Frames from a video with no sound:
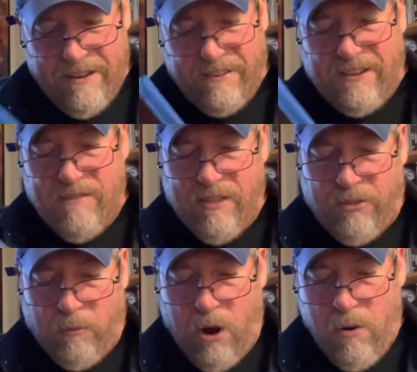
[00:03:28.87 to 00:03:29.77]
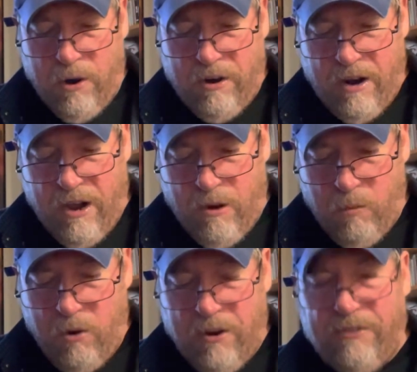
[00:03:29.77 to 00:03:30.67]
Stephen Thrower
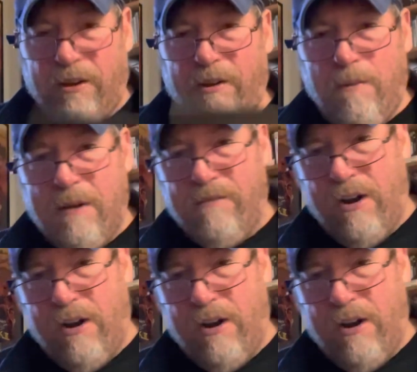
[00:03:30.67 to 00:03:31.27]
wrote us a little bit of an